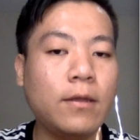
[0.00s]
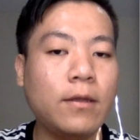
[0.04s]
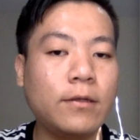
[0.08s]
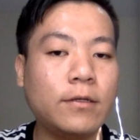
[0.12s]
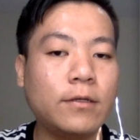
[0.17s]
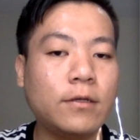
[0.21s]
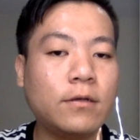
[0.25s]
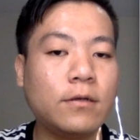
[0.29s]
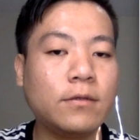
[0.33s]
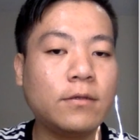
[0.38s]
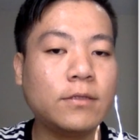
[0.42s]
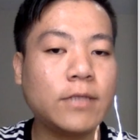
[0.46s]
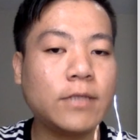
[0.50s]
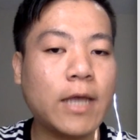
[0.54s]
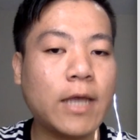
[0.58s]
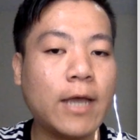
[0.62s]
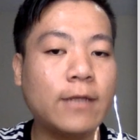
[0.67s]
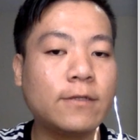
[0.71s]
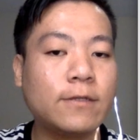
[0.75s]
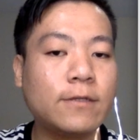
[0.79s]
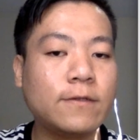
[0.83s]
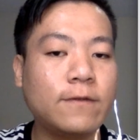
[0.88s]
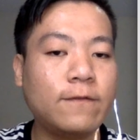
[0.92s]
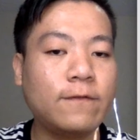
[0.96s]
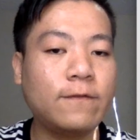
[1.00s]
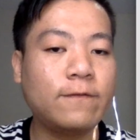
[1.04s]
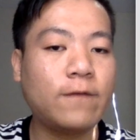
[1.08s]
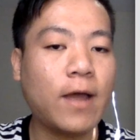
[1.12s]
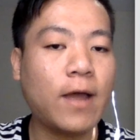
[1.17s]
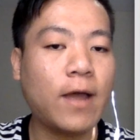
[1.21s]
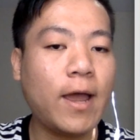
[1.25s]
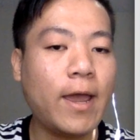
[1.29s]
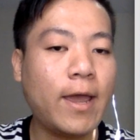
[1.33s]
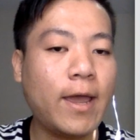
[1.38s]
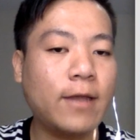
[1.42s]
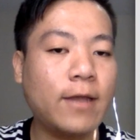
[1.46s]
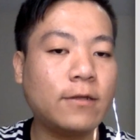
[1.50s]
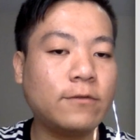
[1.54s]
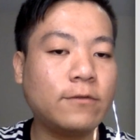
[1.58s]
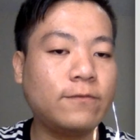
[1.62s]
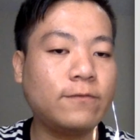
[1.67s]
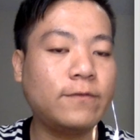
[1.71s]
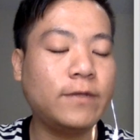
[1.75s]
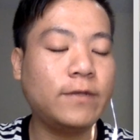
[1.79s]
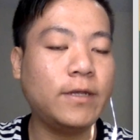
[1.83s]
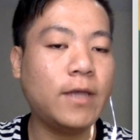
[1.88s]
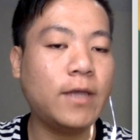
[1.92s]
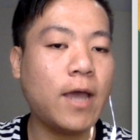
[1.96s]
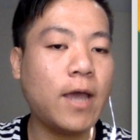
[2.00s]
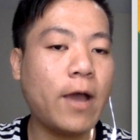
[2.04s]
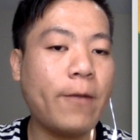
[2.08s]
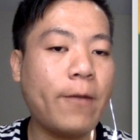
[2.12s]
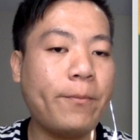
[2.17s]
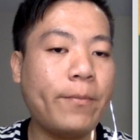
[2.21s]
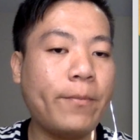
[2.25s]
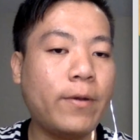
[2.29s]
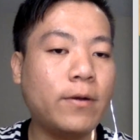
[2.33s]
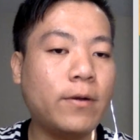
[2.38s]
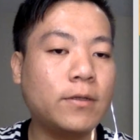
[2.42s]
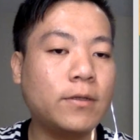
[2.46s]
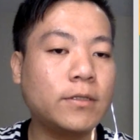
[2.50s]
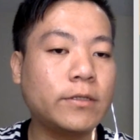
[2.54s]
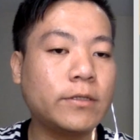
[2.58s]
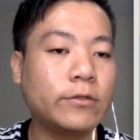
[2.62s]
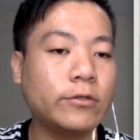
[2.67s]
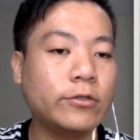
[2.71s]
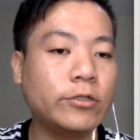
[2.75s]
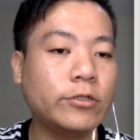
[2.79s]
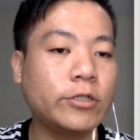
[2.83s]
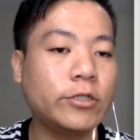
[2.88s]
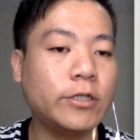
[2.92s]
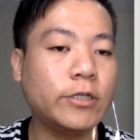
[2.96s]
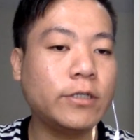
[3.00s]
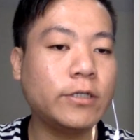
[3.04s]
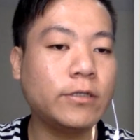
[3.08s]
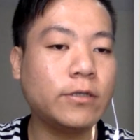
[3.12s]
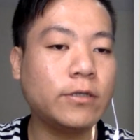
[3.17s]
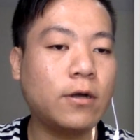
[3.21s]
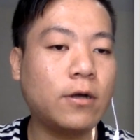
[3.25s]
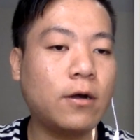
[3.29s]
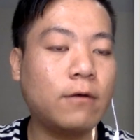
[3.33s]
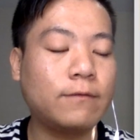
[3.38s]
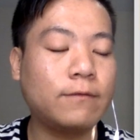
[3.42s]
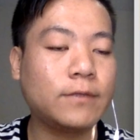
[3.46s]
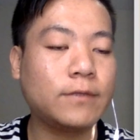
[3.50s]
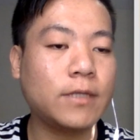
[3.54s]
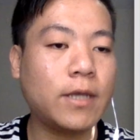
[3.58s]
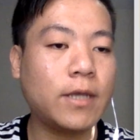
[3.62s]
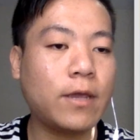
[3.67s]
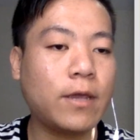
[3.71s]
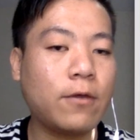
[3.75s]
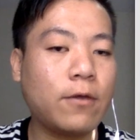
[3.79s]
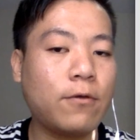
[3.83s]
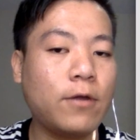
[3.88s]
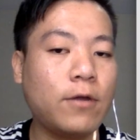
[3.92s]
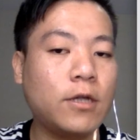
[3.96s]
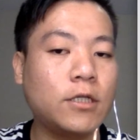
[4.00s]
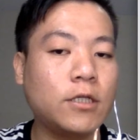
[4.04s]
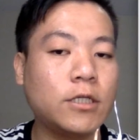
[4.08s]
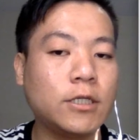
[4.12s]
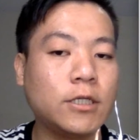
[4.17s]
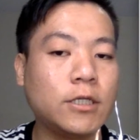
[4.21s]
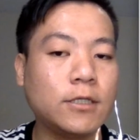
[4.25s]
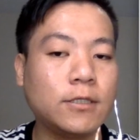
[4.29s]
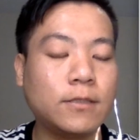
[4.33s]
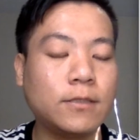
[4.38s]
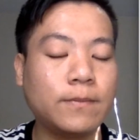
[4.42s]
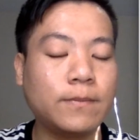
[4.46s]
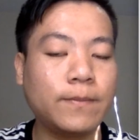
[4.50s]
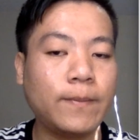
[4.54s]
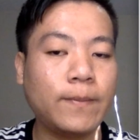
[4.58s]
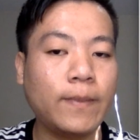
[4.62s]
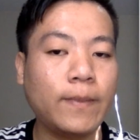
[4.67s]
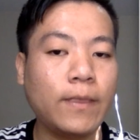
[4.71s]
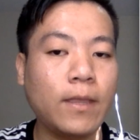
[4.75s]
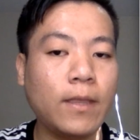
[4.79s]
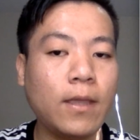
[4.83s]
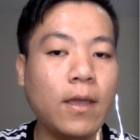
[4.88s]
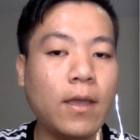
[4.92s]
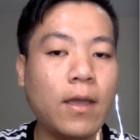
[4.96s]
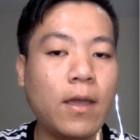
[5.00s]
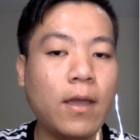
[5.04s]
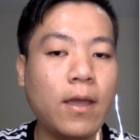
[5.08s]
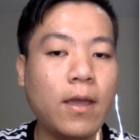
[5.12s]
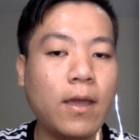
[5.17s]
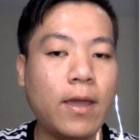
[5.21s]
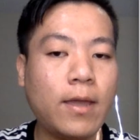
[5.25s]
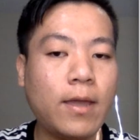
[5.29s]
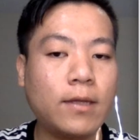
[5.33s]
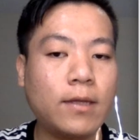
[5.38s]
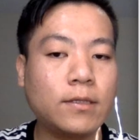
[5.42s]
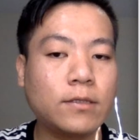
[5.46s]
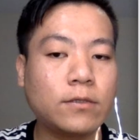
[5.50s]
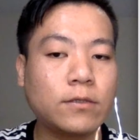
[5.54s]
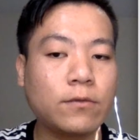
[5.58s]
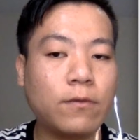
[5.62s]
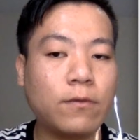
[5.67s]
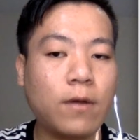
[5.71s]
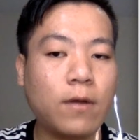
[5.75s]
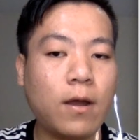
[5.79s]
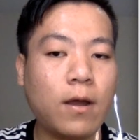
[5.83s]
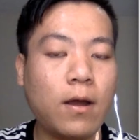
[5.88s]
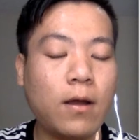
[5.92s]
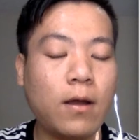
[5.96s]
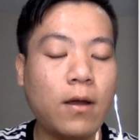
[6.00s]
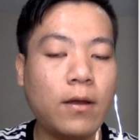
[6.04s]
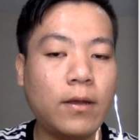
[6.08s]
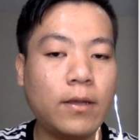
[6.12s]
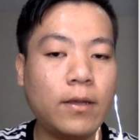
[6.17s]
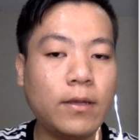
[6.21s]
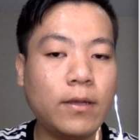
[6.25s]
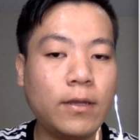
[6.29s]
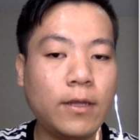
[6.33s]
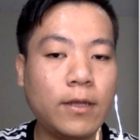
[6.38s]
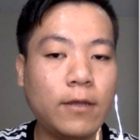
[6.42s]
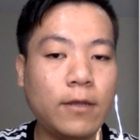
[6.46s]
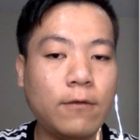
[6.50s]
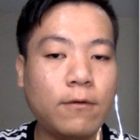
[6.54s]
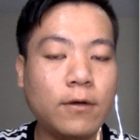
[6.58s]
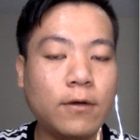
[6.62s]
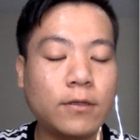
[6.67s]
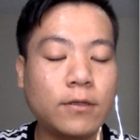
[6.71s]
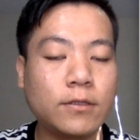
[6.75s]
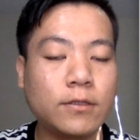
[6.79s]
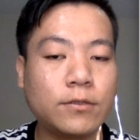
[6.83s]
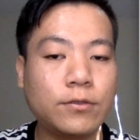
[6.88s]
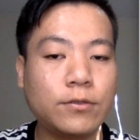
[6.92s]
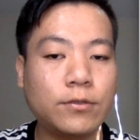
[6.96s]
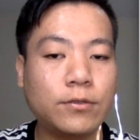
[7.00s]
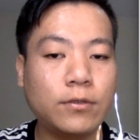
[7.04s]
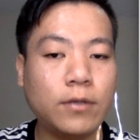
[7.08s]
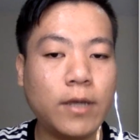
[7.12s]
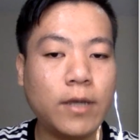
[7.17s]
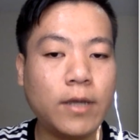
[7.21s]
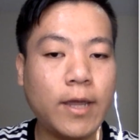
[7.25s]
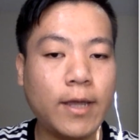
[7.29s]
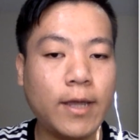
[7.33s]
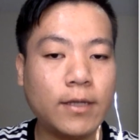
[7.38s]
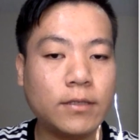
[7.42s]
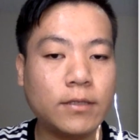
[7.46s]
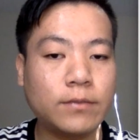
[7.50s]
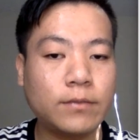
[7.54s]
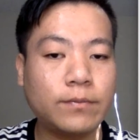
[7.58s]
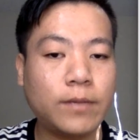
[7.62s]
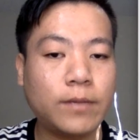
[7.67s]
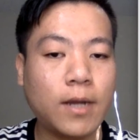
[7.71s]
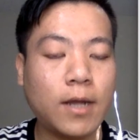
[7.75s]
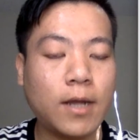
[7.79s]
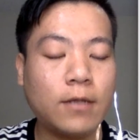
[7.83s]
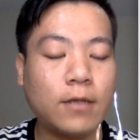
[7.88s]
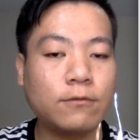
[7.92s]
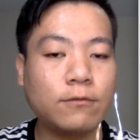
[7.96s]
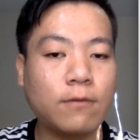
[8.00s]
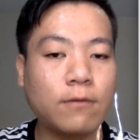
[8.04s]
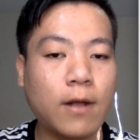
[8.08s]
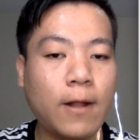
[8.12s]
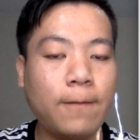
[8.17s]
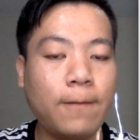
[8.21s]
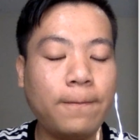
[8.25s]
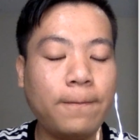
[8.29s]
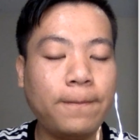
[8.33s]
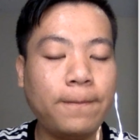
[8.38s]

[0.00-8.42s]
Note that phi and phi are both solutions of the equations x squared equals 2x plus 1,